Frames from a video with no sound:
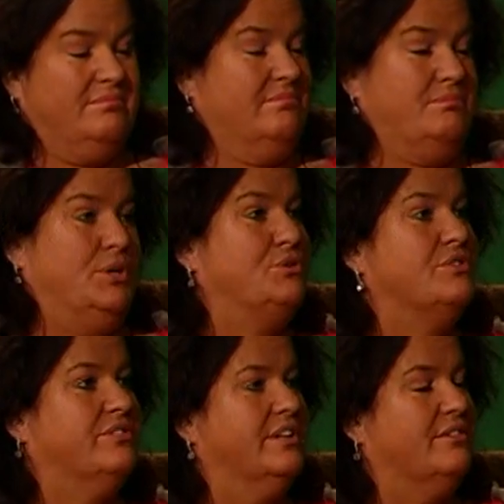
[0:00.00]

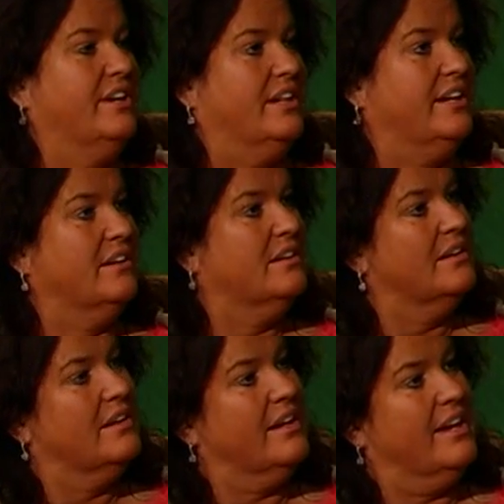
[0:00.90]
beautifully, really.
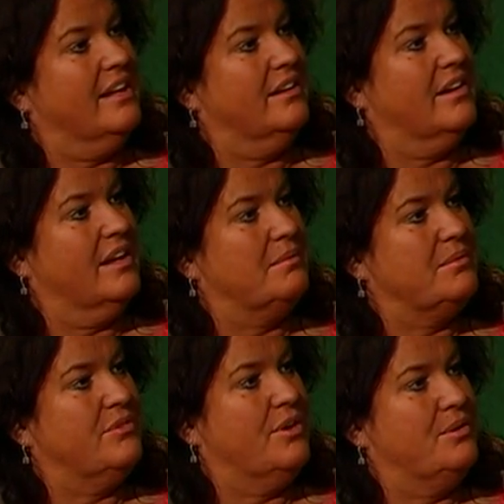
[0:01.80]
And
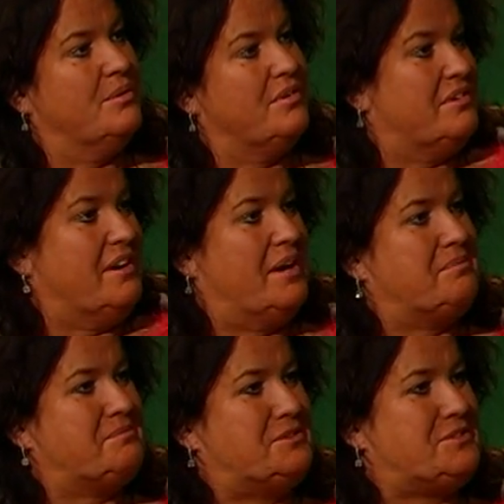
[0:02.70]
so
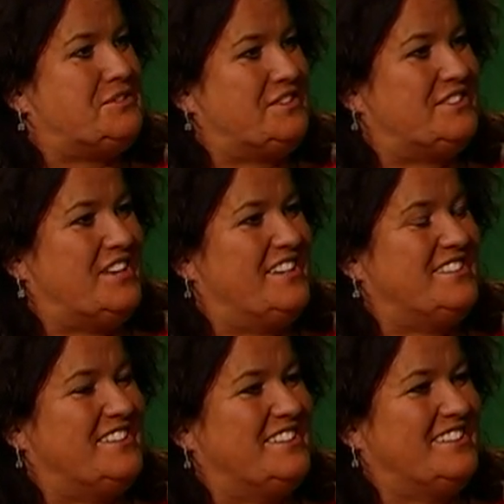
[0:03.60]
I'm just excited.